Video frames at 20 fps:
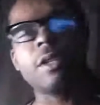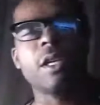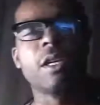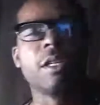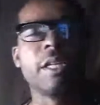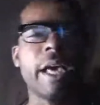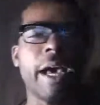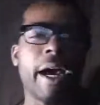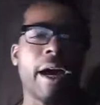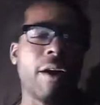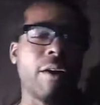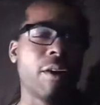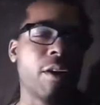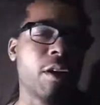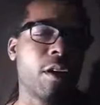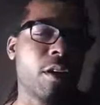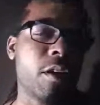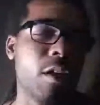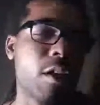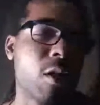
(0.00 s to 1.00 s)
Now,
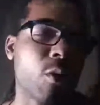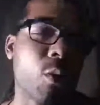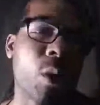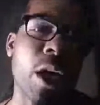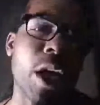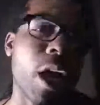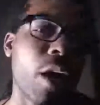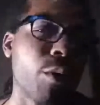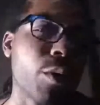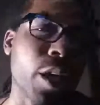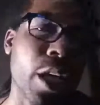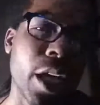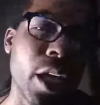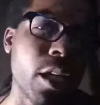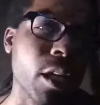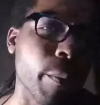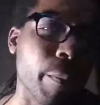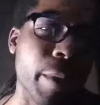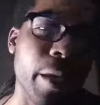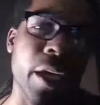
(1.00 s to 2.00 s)
we don't need
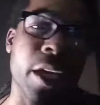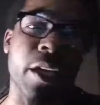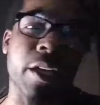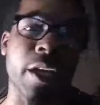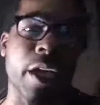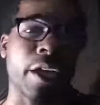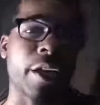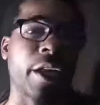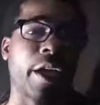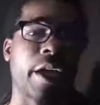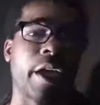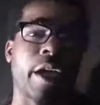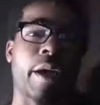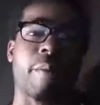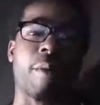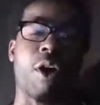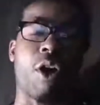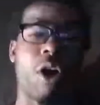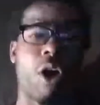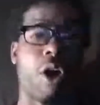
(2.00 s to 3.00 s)
to be in they
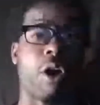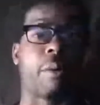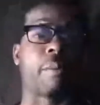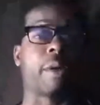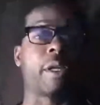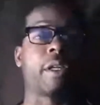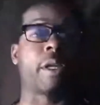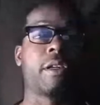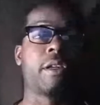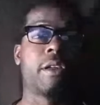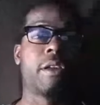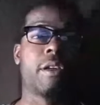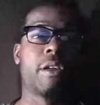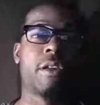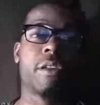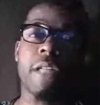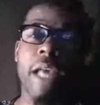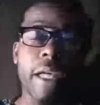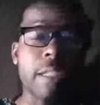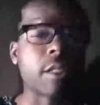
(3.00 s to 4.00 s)
damn army.
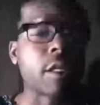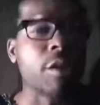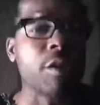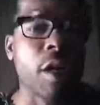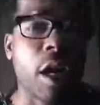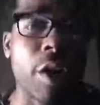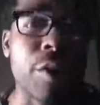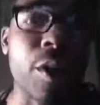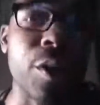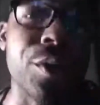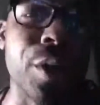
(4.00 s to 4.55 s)
That's another